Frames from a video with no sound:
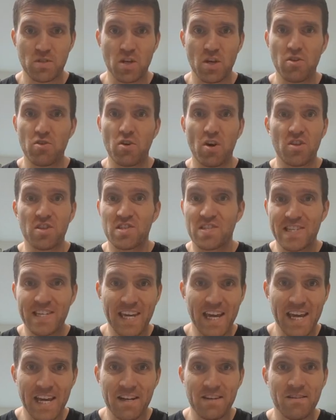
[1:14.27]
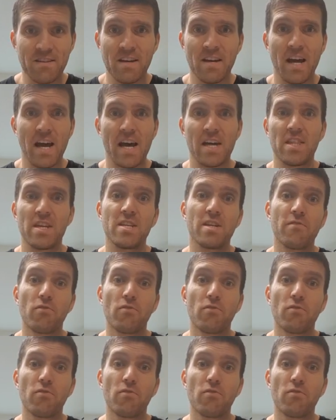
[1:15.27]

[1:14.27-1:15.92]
So you've got the skin, and then